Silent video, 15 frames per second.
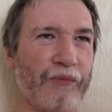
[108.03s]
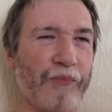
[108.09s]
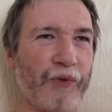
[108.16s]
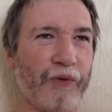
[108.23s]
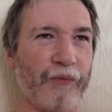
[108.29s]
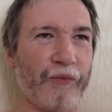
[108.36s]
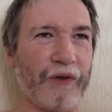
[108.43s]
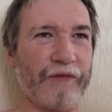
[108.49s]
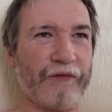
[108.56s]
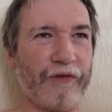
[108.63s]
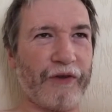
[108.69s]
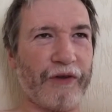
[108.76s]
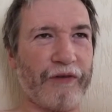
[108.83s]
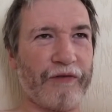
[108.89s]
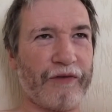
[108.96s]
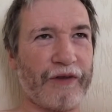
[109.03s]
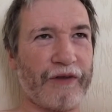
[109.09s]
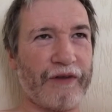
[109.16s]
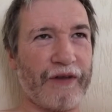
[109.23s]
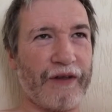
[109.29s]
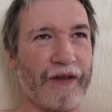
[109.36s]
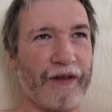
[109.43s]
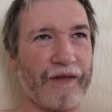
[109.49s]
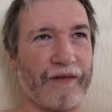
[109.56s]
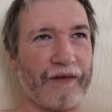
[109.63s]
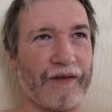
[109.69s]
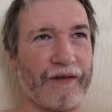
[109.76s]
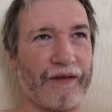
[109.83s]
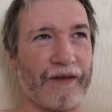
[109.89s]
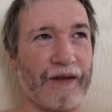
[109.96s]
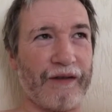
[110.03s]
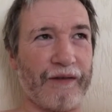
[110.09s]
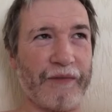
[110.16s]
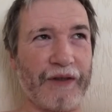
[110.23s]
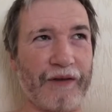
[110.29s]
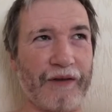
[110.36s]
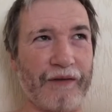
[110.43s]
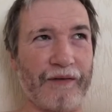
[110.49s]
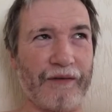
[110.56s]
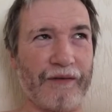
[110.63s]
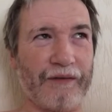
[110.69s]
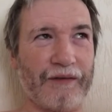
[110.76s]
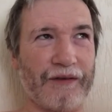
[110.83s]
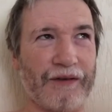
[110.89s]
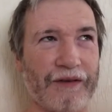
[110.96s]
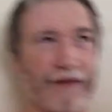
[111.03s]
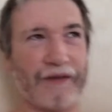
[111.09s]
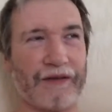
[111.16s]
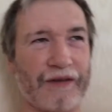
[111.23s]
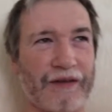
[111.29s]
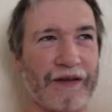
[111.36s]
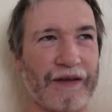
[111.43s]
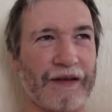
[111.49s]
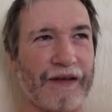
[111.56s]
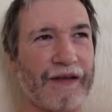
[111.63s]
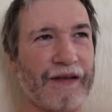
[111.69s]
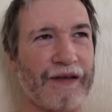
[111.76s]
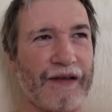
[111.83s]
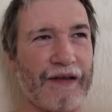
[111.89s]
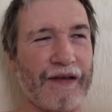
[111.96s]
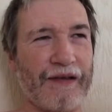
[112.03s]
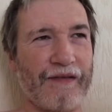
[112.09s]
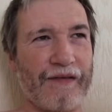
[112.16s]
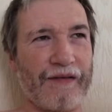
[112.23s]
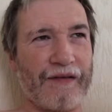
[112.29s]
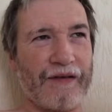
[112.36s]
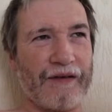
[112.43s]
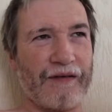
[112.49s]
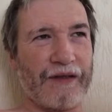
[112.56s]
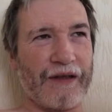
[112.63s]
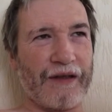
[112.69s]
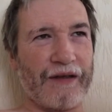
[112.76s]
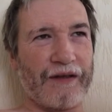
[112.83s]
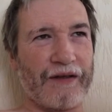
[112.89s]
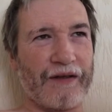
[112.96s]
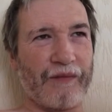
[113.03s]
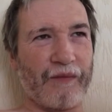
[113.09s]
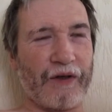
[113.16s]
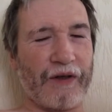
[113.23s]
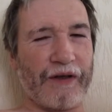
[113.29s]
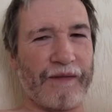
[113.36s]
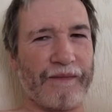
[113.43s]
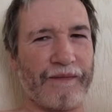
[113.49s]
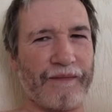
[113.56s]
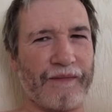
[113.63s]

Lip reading: Put one foot in front of the other, and lo and behold, you get somewhere.